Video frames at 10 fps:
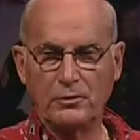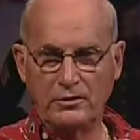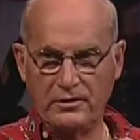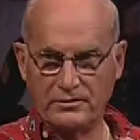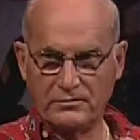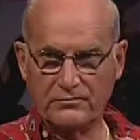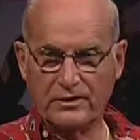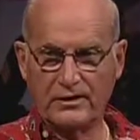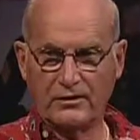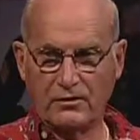But it is, in
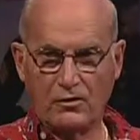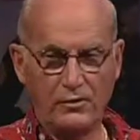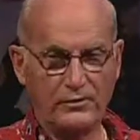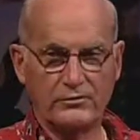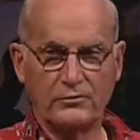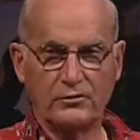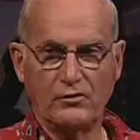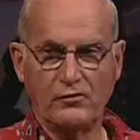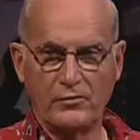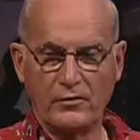fact, always on
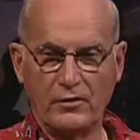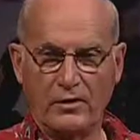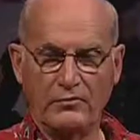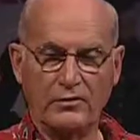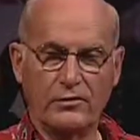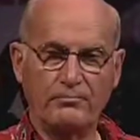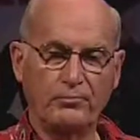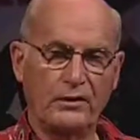November the 11th,